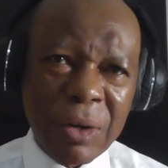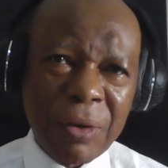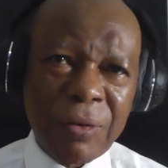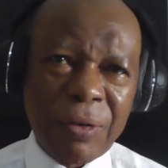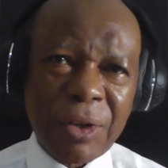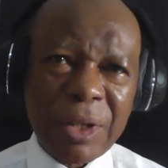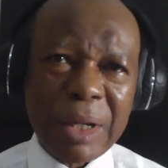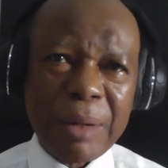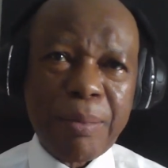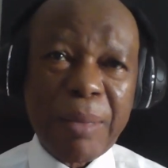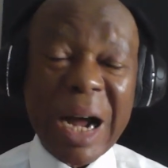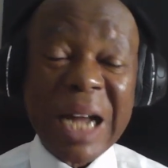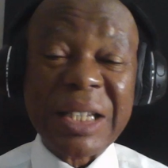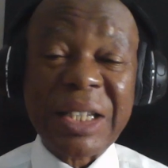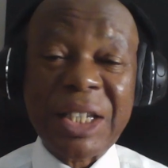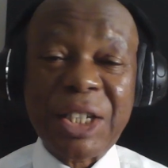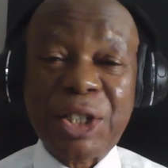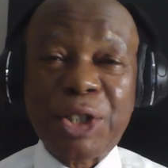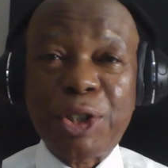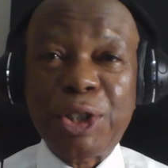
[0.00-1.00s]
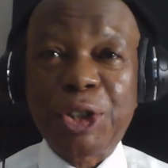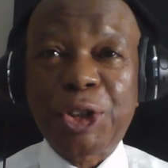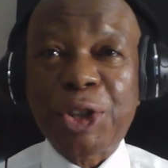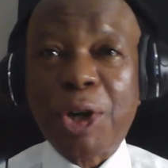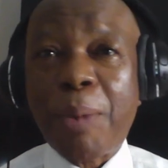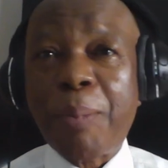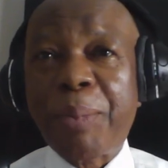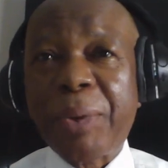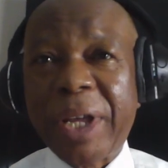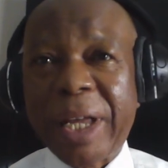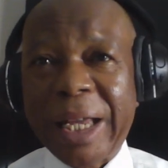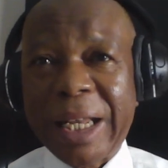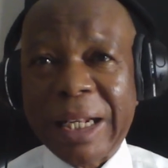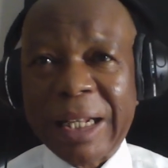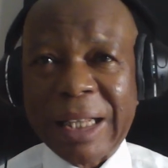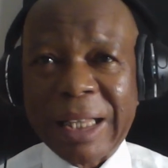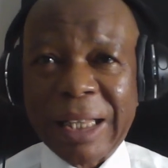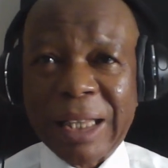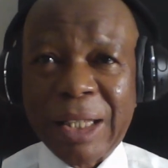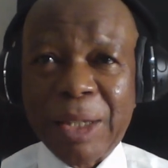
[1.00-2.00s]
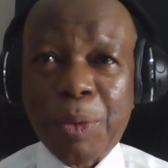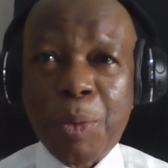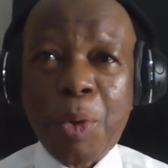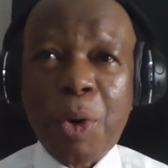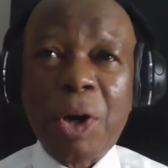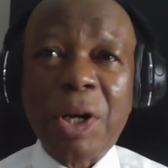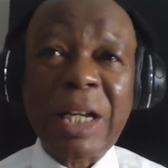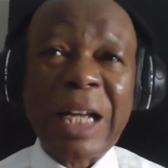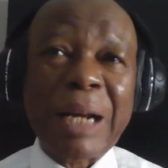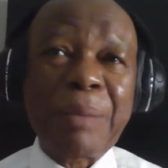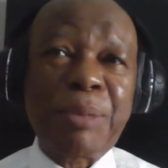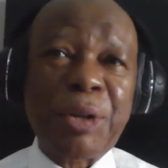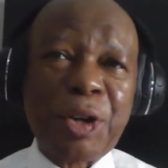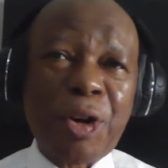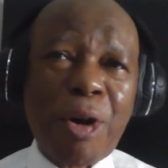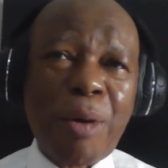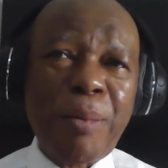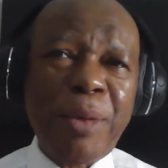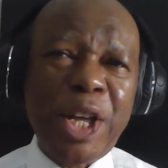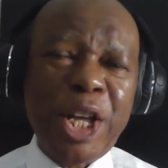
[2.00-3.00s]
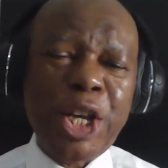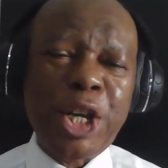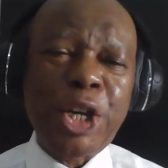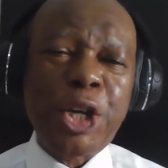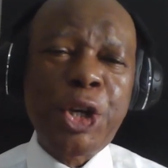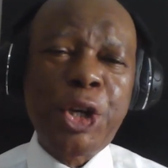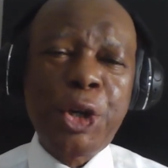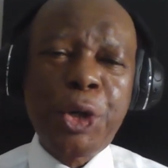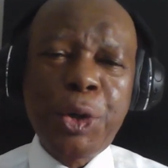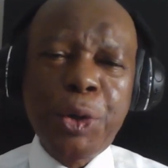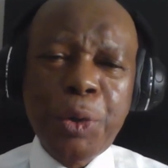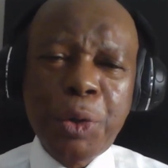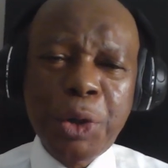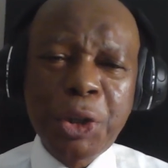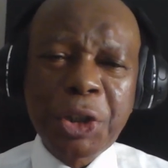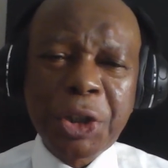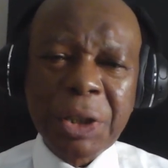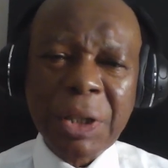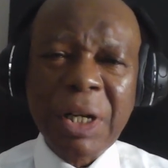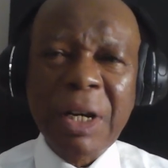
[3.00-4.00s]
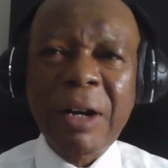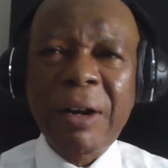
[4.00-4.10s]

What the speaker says: for the masses to jump in, the world had become a huge,